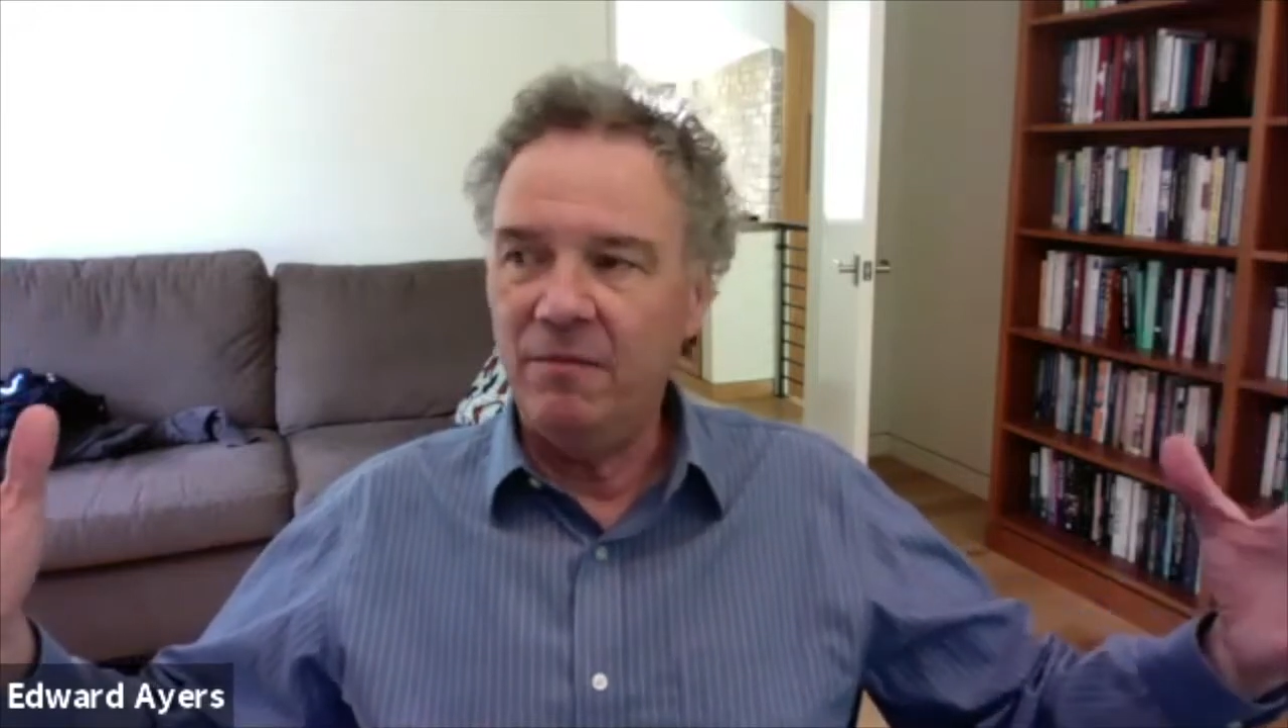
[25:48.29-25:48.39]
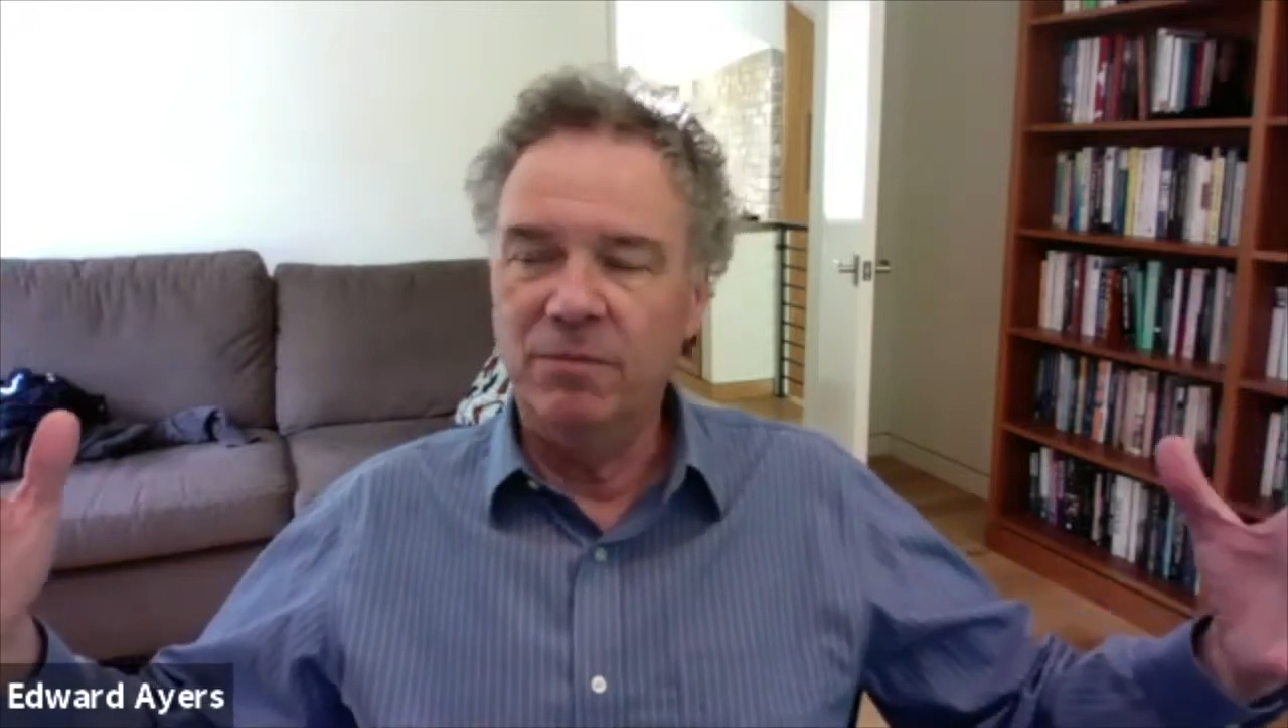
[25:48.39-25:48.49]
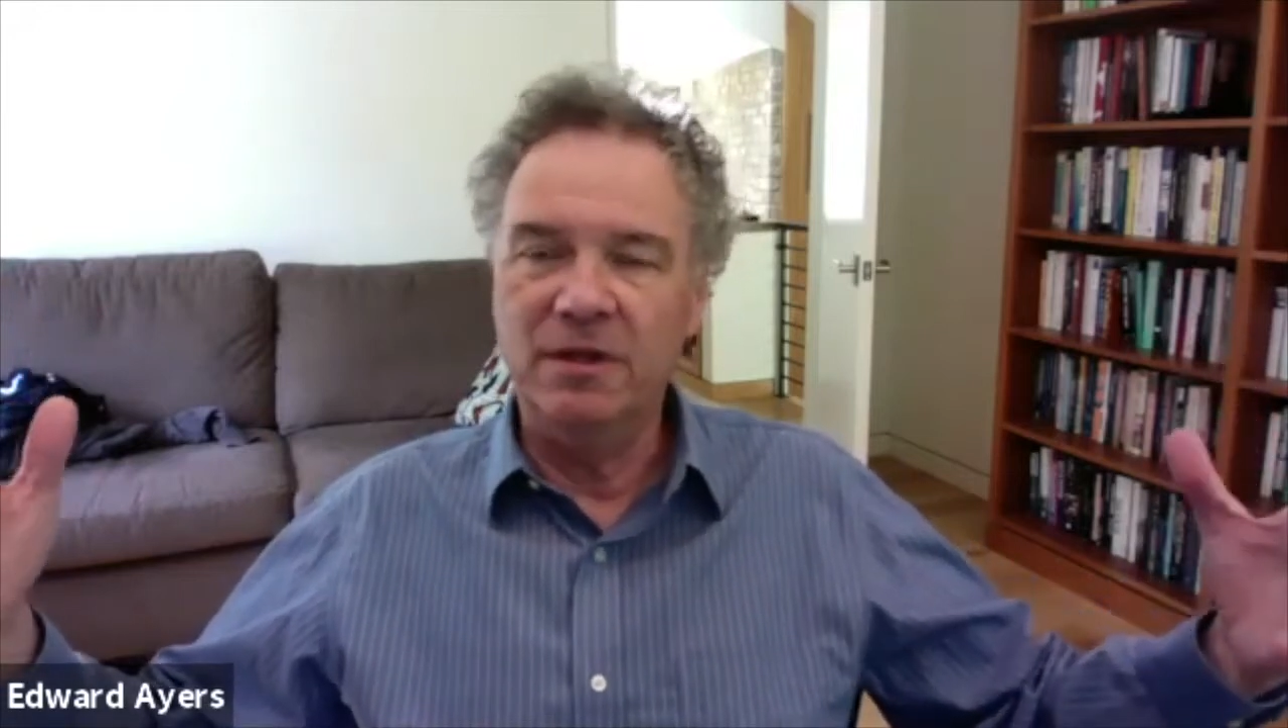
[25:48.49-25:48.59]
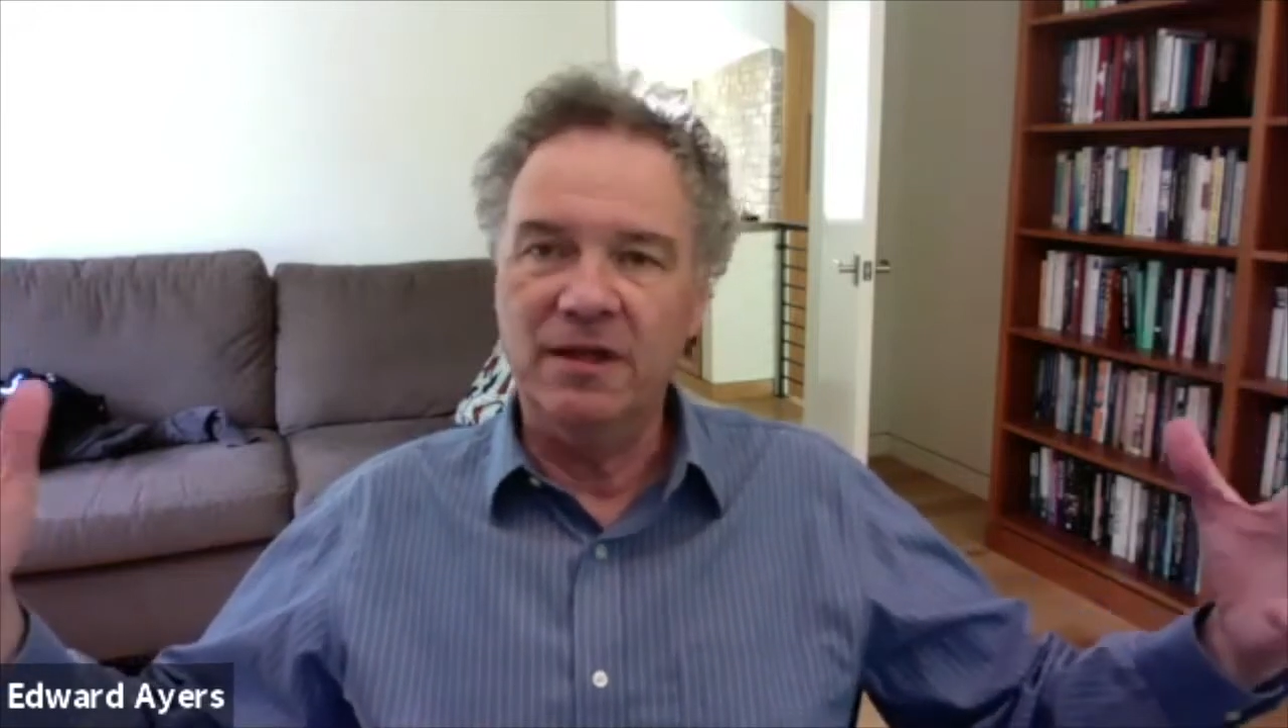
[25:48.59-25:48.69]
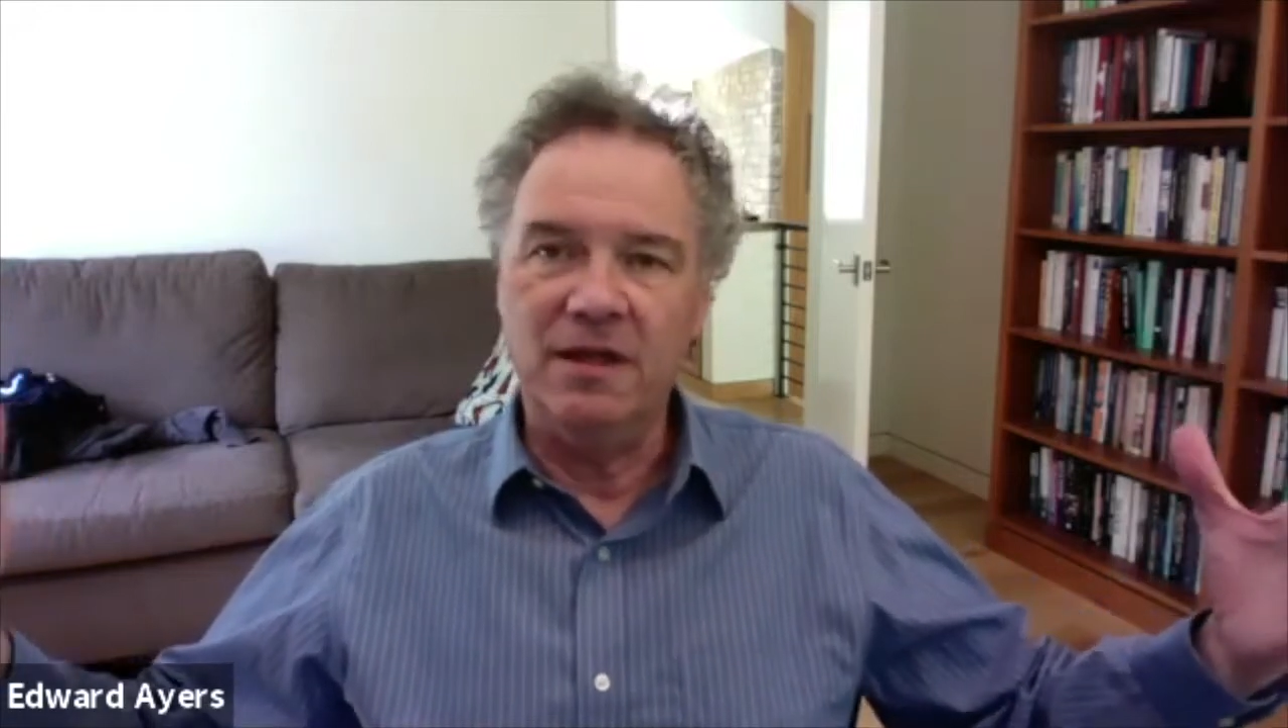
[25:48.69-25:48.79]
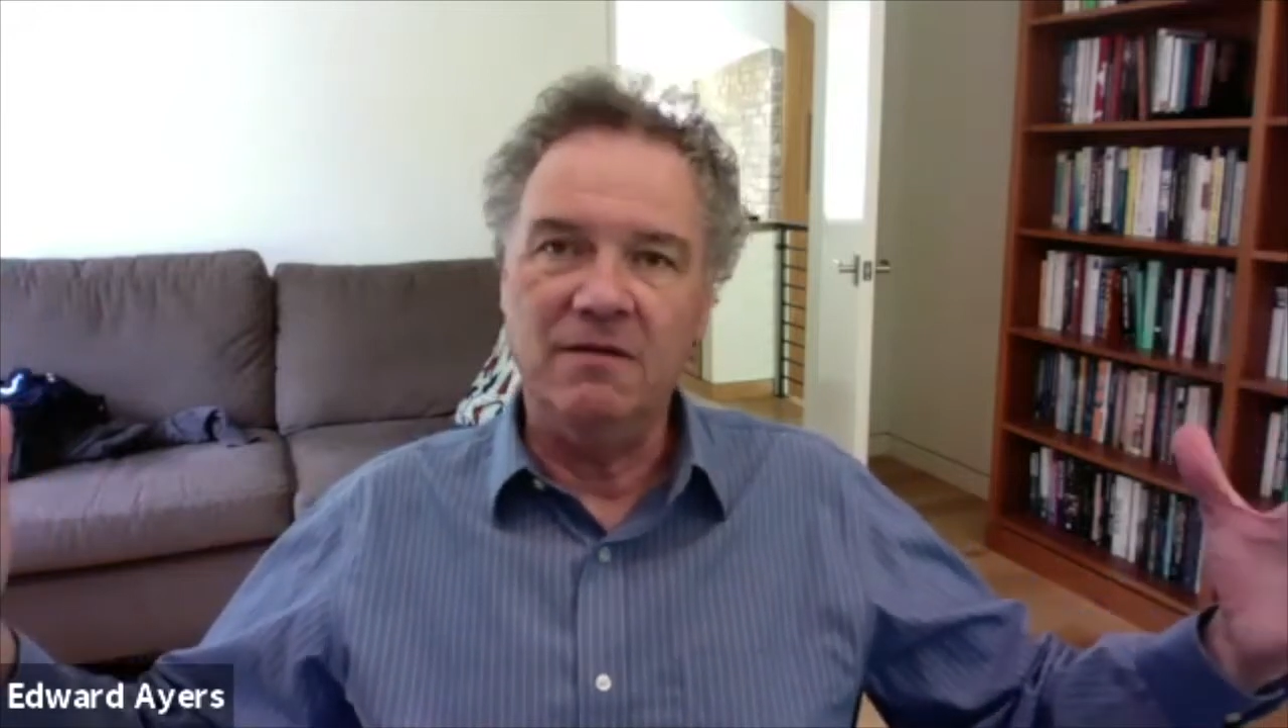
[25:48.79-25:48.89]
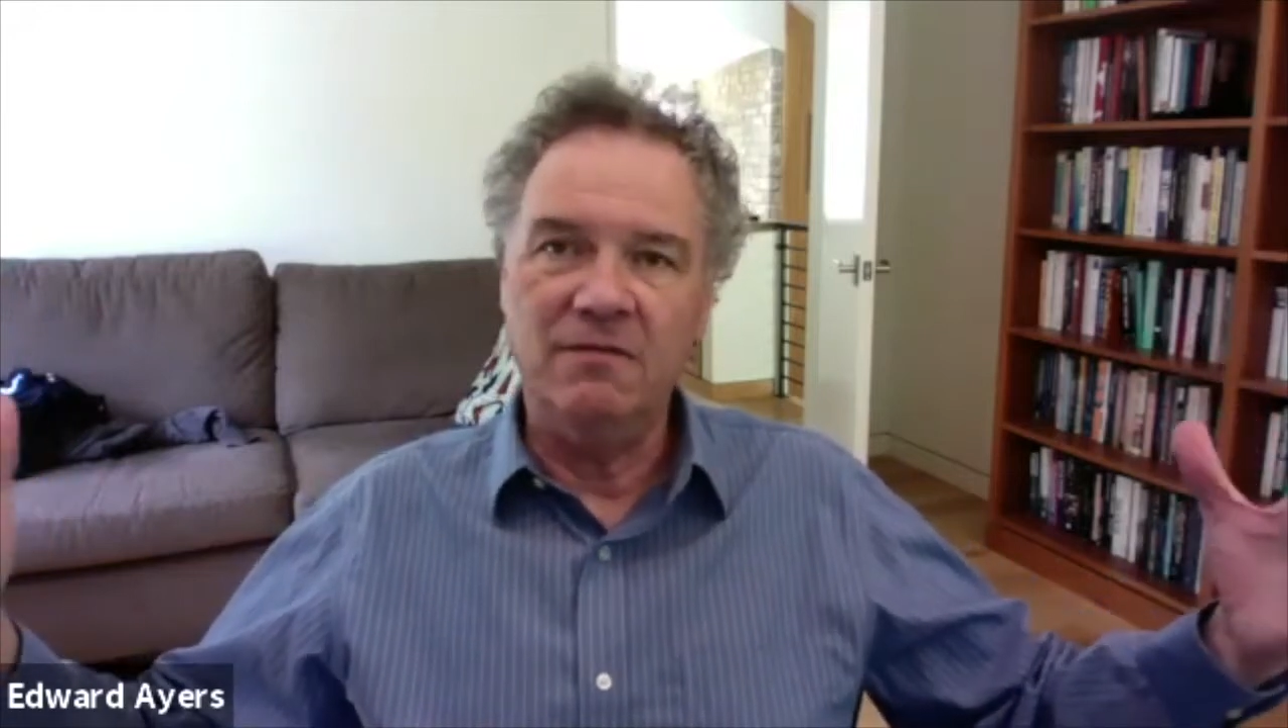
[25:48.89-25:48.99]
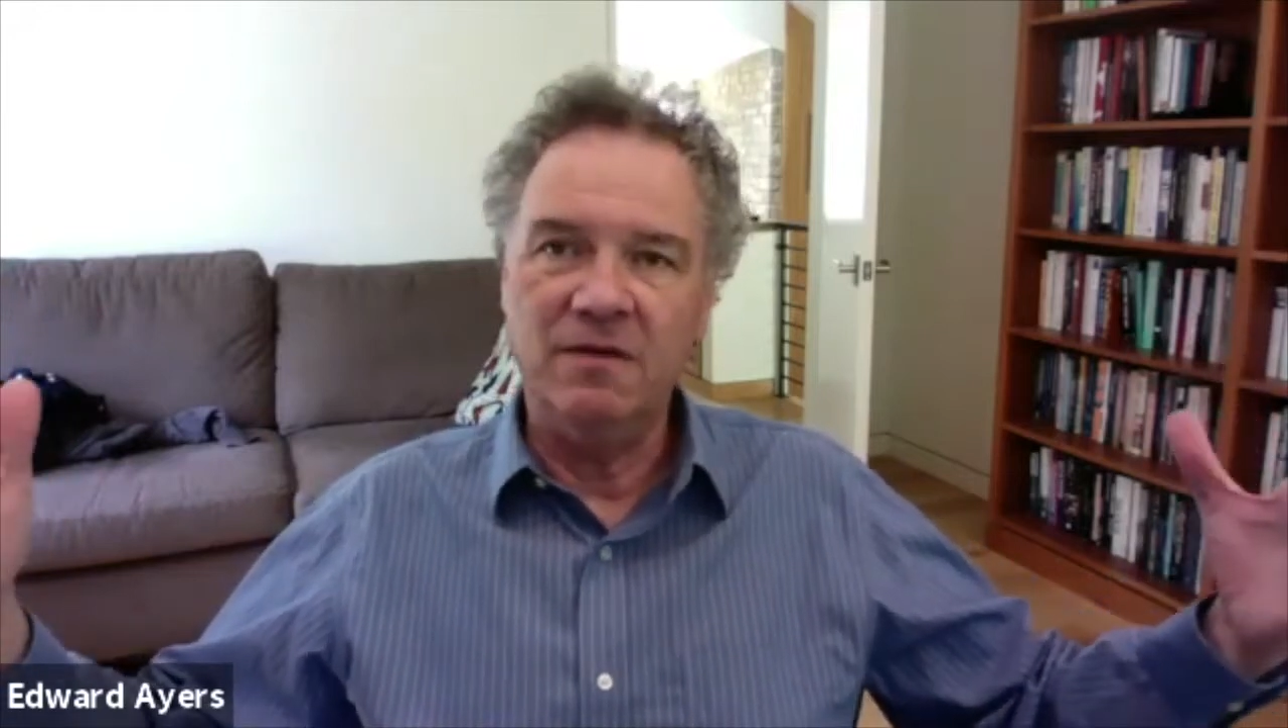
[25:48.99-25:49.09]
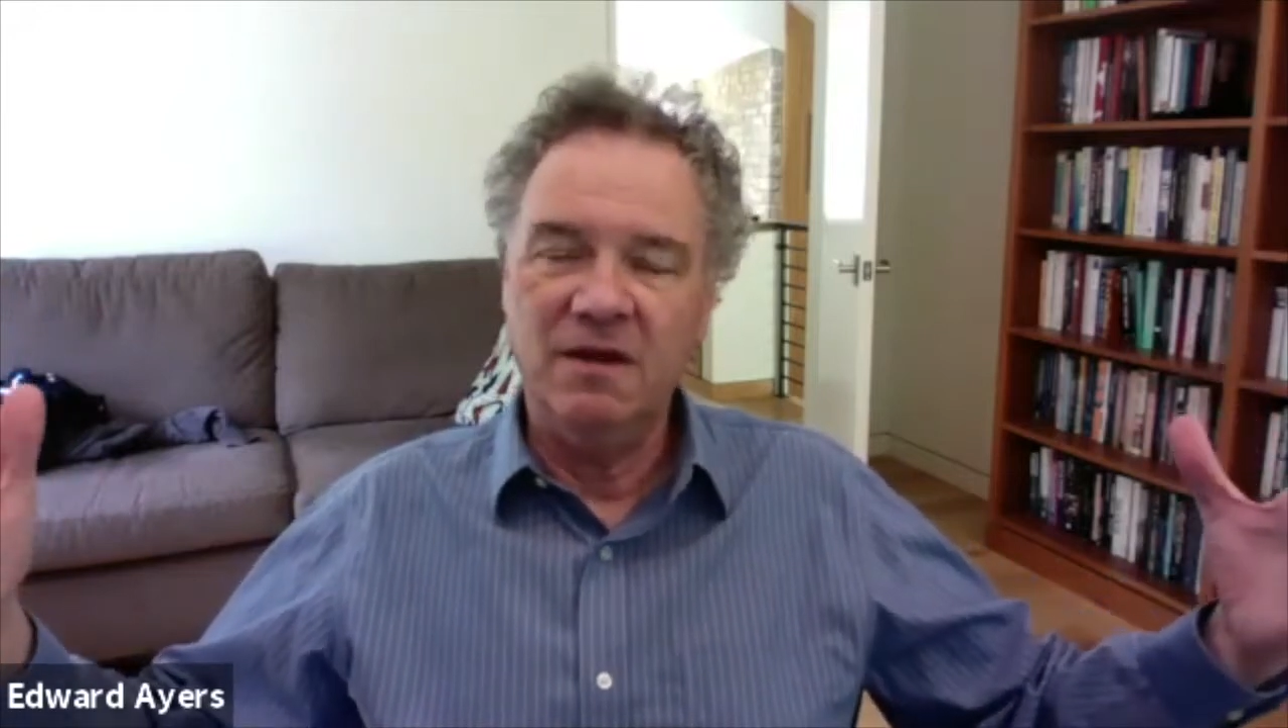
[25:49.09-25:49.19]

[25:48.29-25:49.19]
believe